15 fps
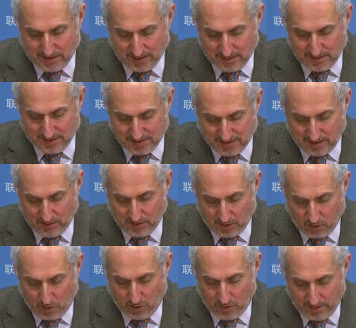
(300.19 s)
uh,
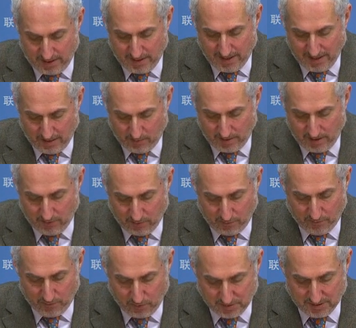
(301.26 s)
Nizere area,
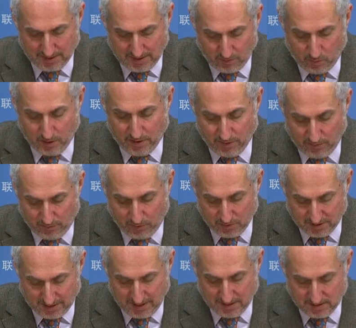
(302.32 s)
the first where the
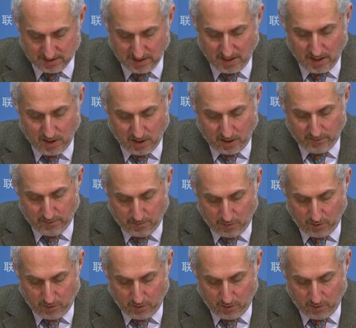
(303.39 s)
first case of